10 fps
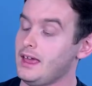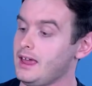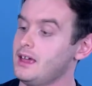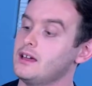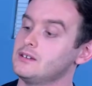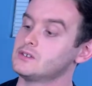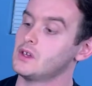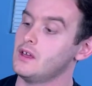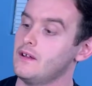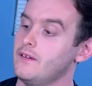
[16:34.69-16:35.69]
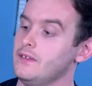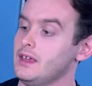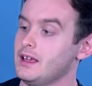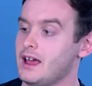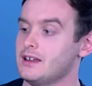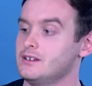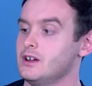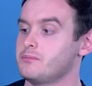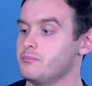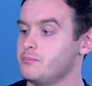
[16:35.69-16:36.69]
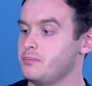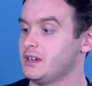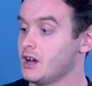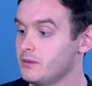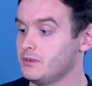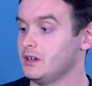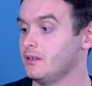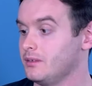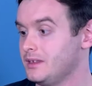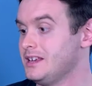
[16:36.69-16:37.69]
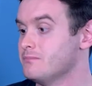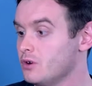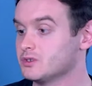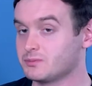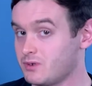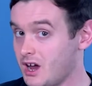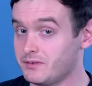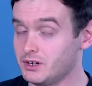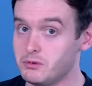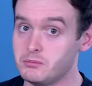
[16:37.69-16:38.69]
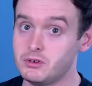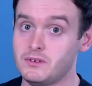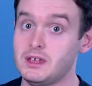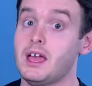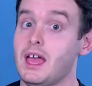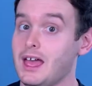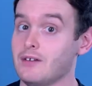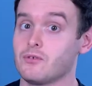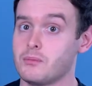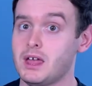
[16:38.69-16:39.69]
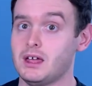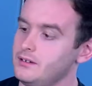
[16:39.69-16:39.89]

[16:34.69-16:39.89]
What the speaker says: And it ended up becoming the most profitable movie ever made.